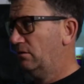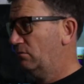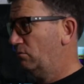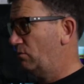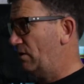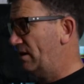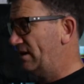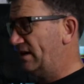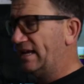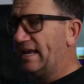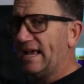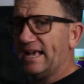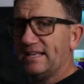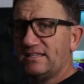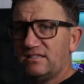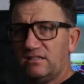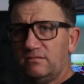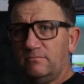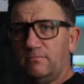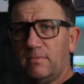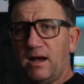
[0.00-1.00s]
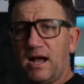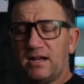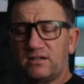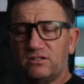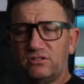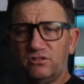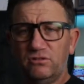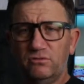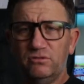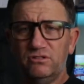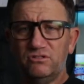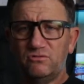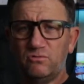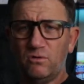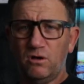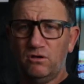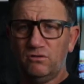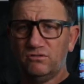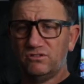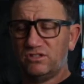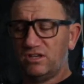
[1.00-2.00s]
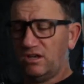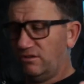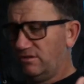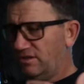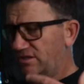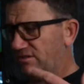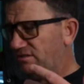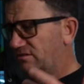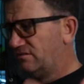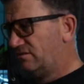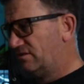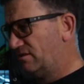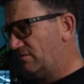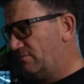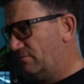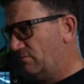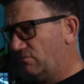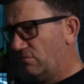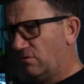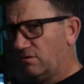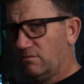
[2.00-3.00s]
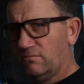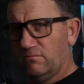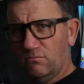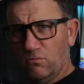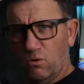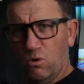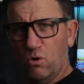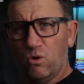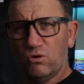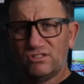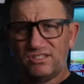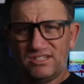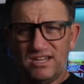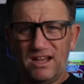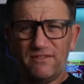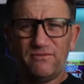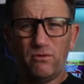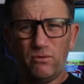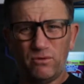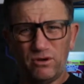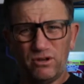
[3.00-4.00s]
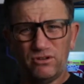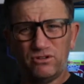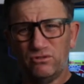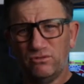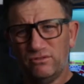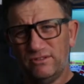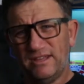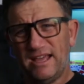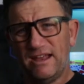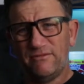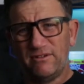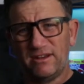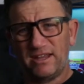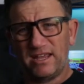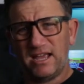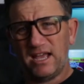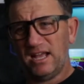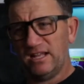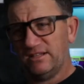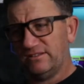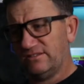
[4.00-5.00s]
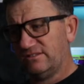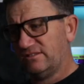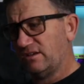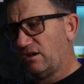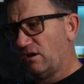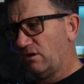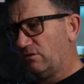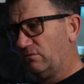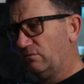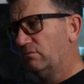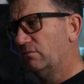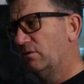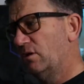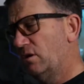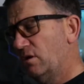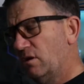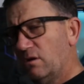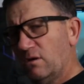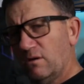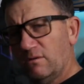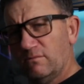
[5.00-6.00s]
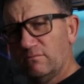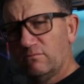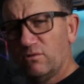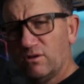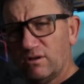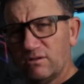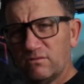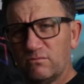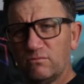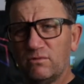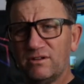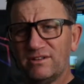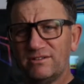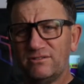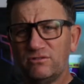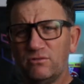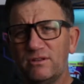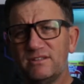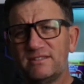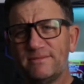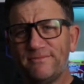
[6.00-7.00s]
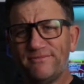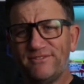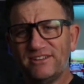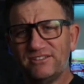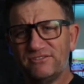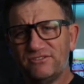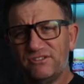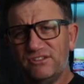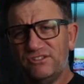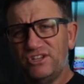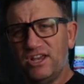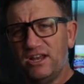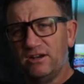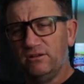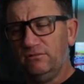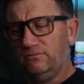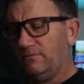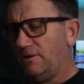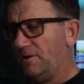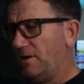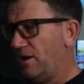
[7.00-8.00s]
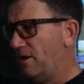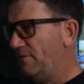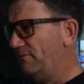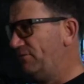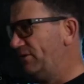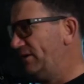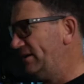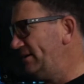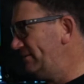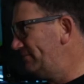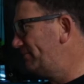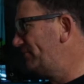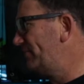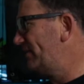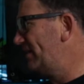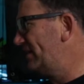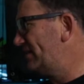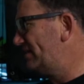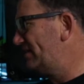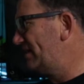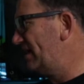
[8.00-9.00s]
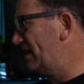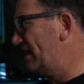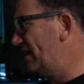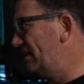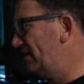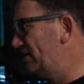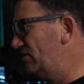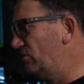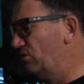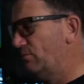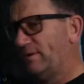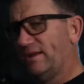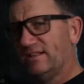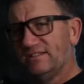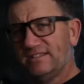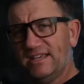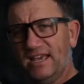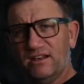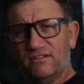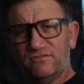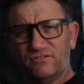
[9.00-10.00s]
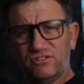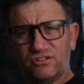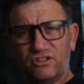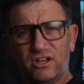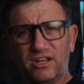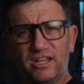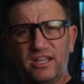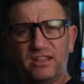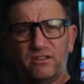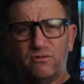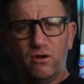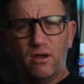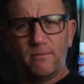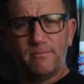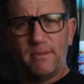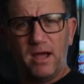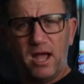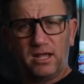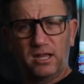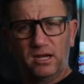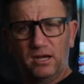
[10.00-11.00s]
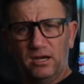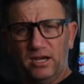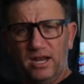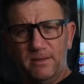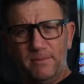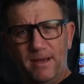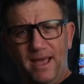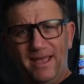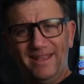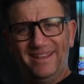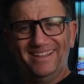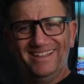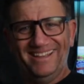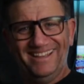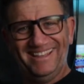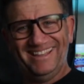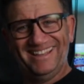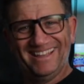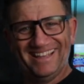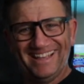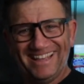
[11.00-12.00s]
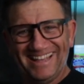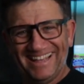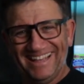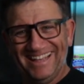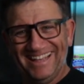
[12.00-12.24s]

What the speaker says: 1DS Mark II as well, so there's some more stuff I want to do in that regard. So we're doing some things on the channel. Hopefully it all pans out. I've just got to get the right bargain on eBay.